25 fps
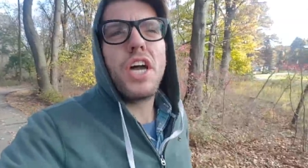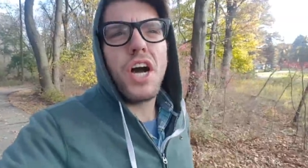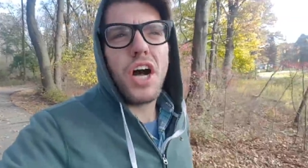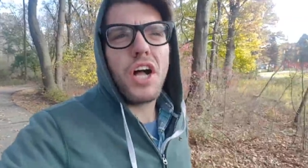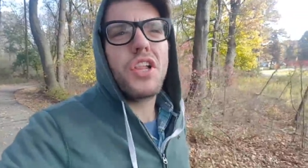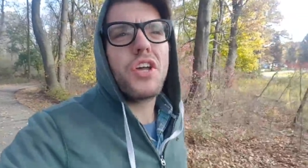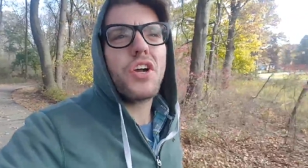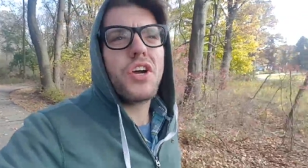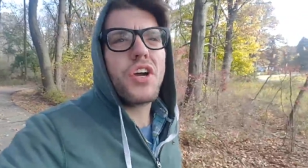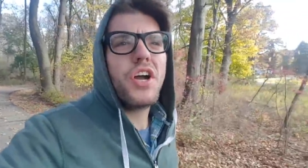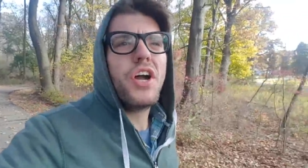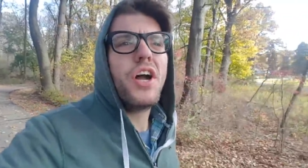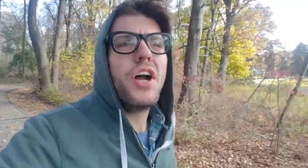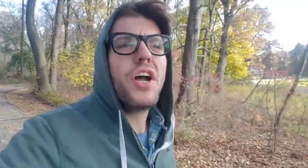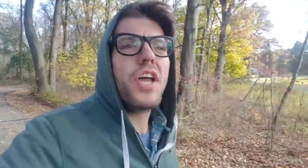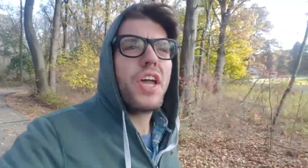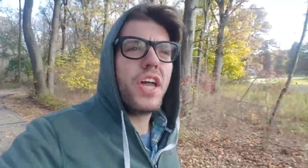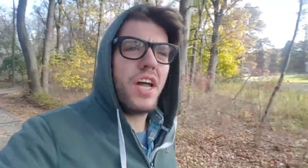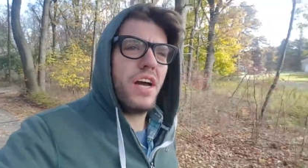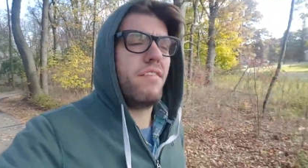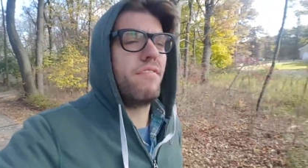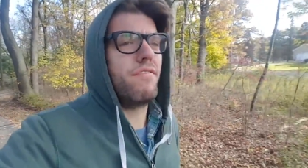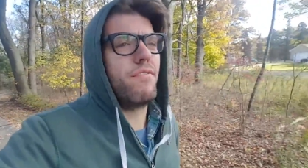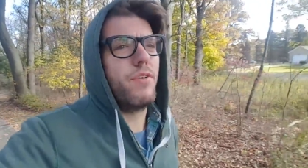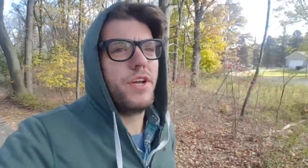color
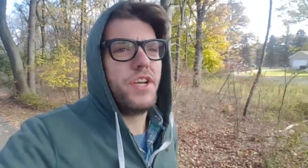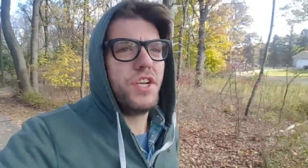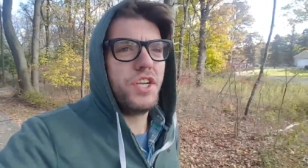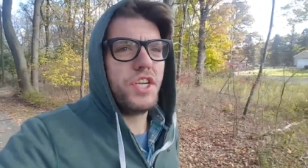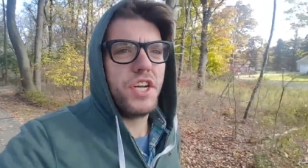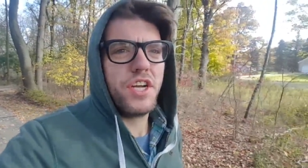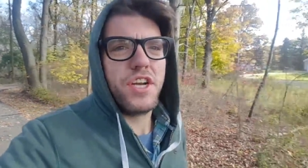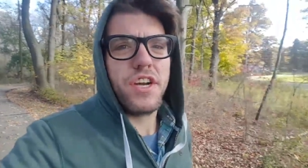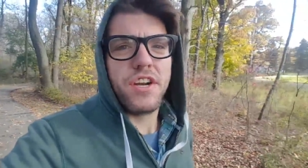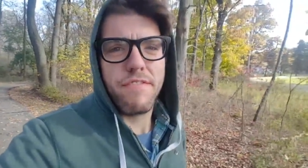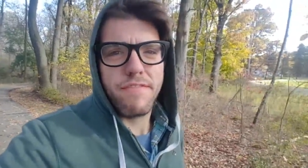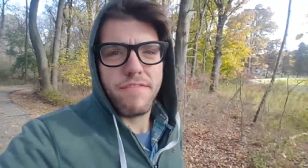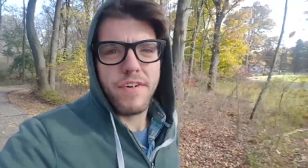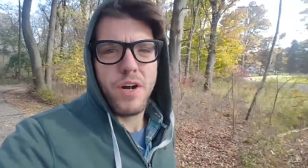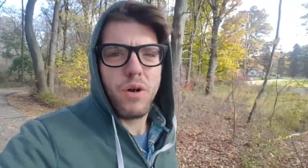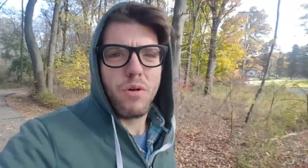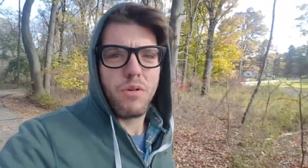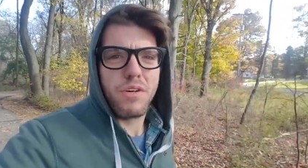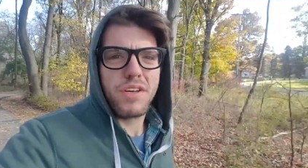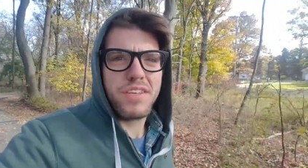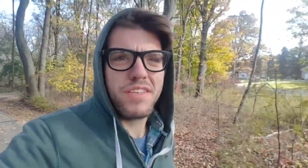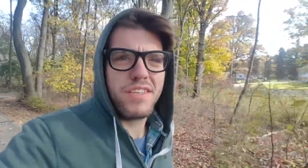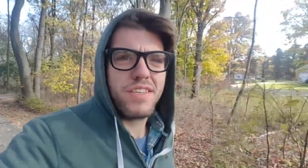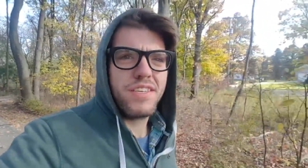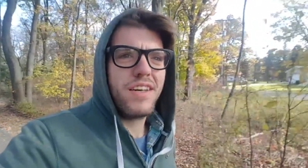coverage here,
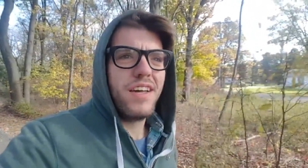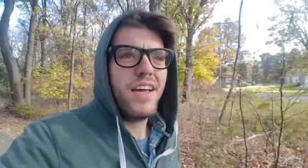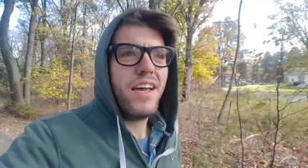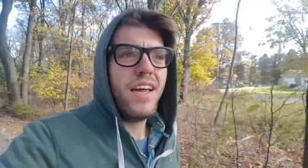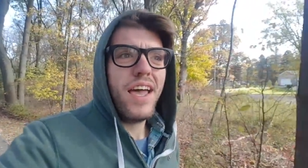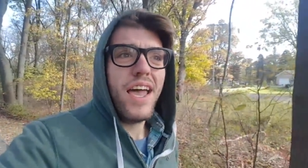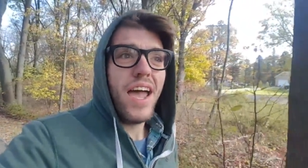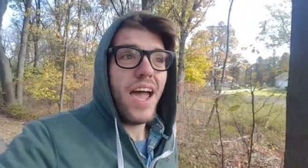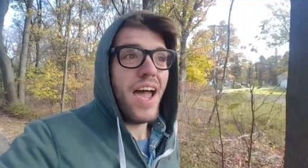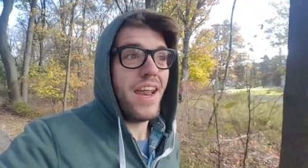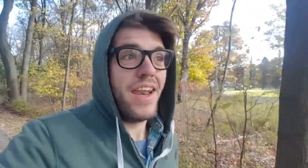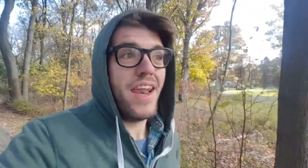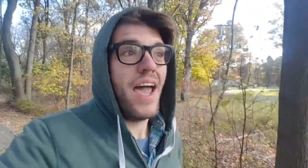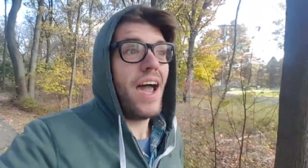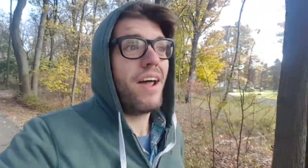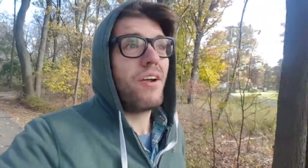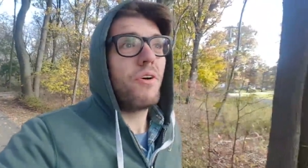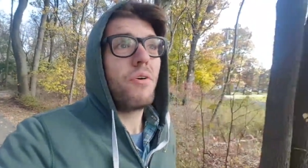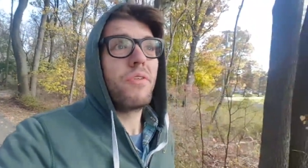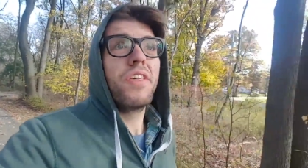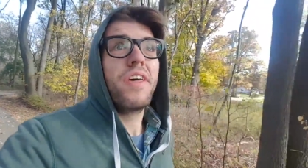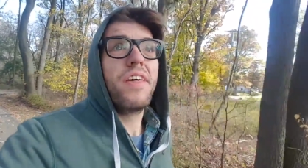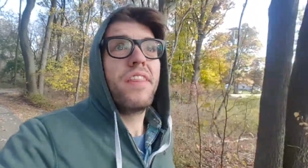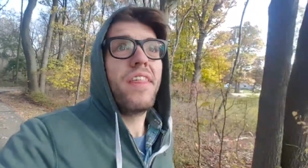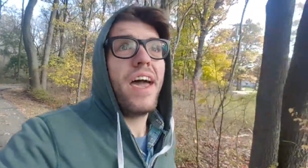folks. And not
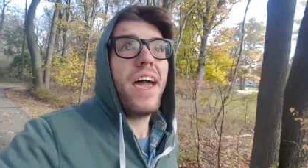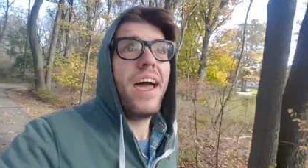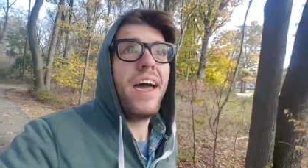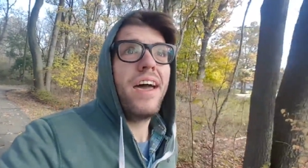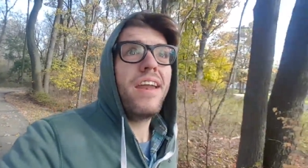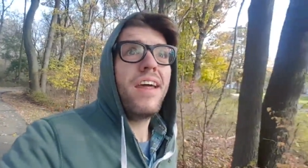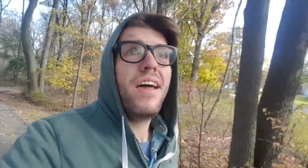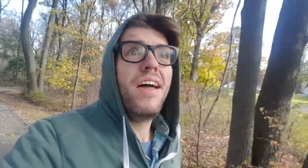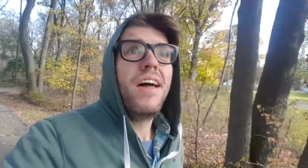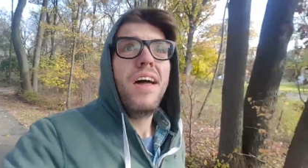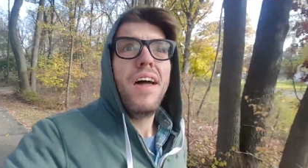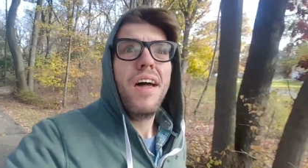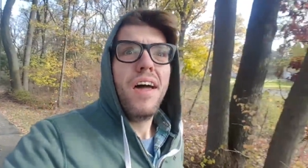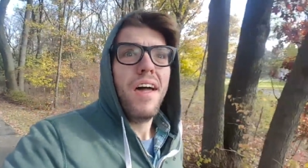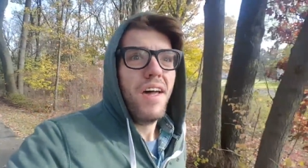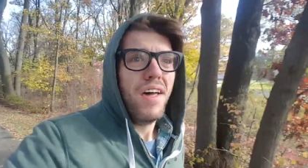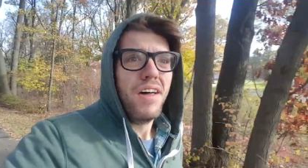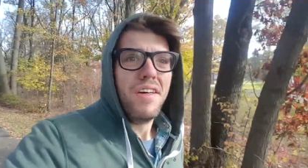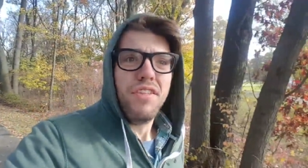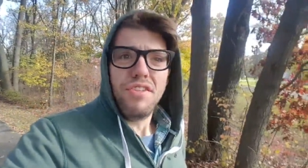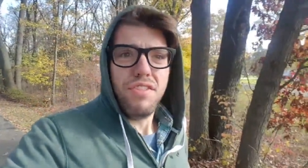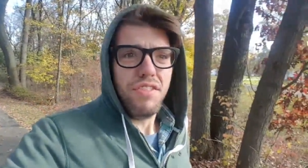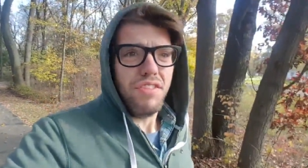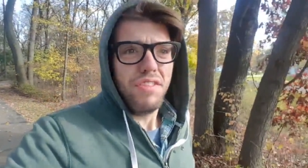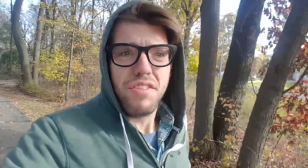only that,
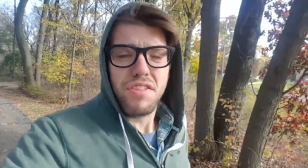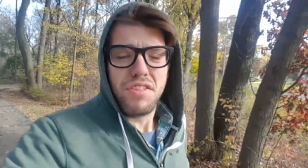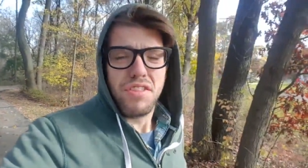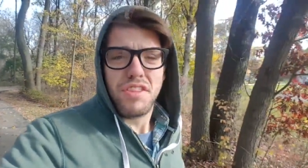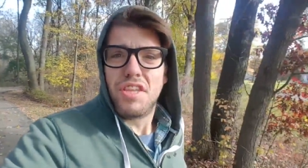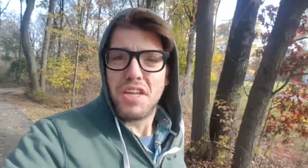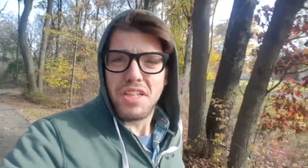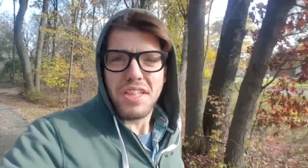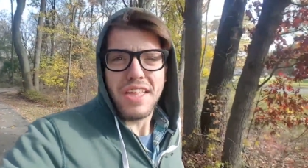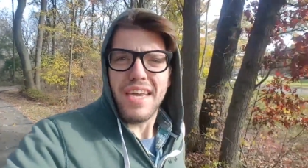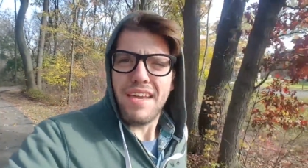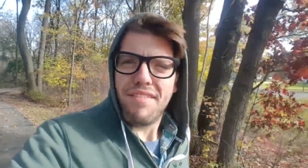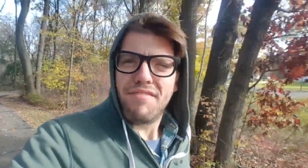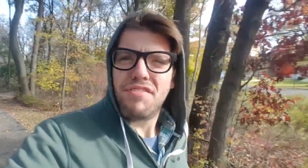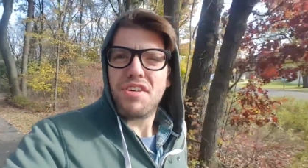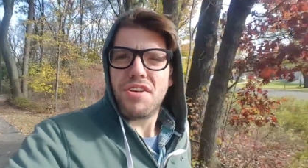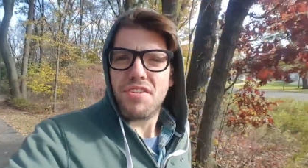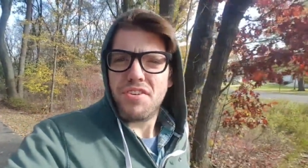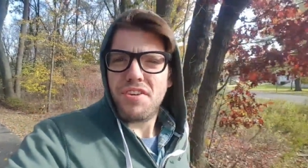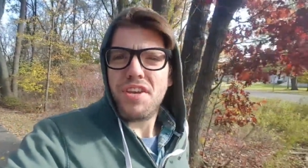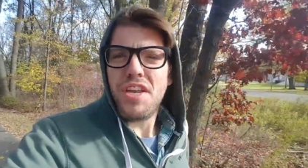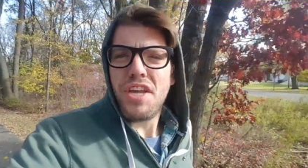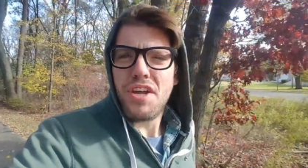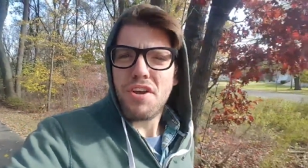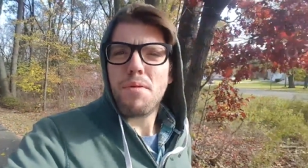the leaves are
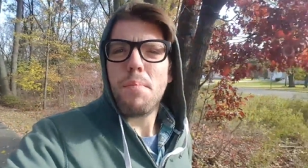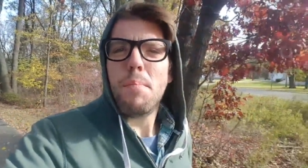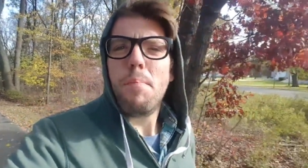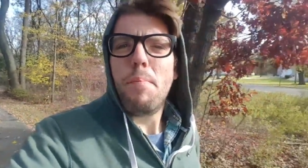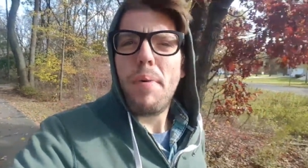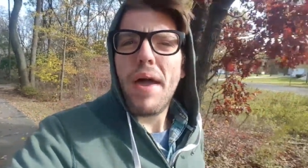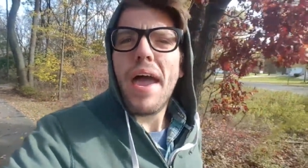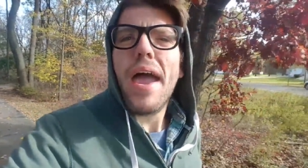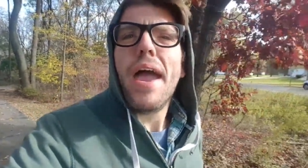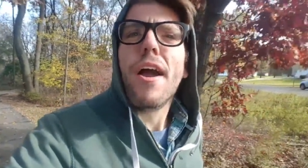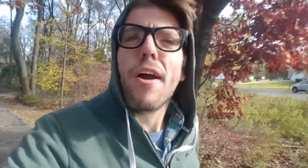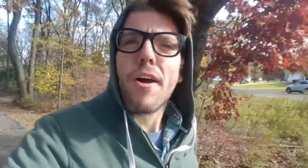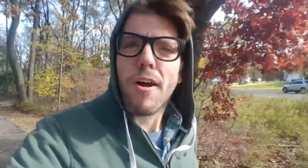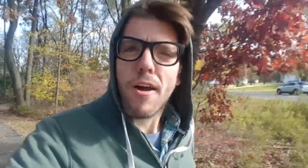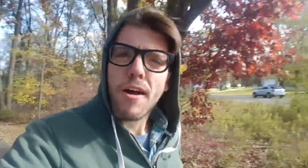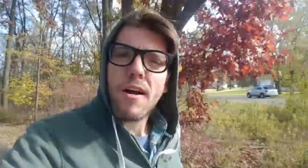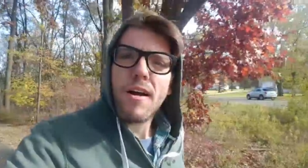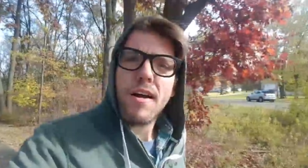near bare.